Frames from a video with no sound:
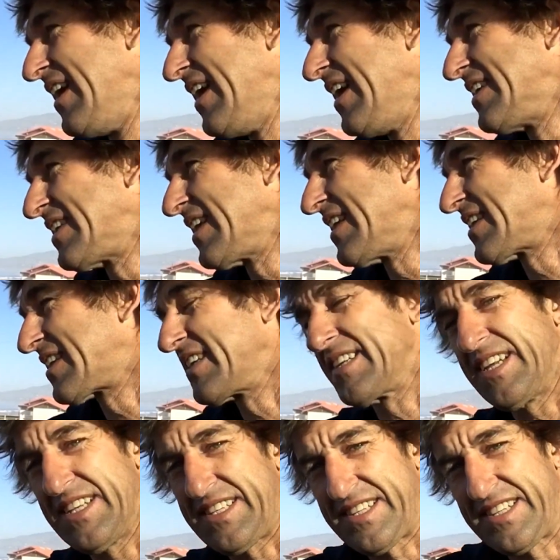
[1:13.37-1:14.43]
it it
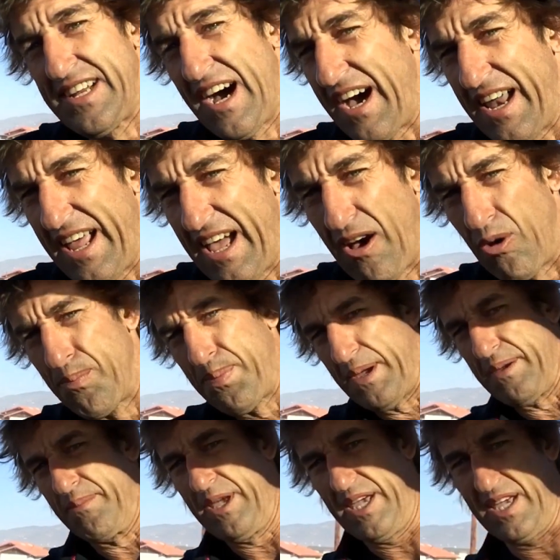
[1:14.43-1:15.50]
it's not
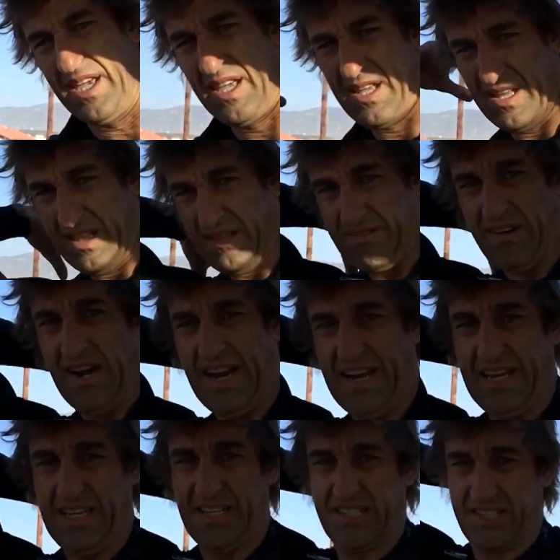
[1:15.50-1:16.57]
helping me,
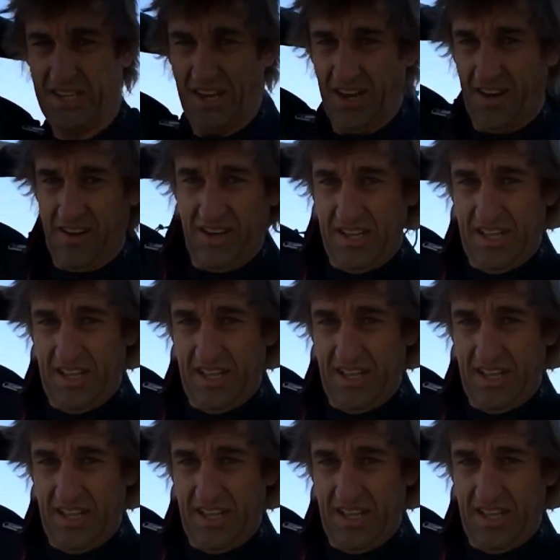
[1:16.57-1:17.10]
right? So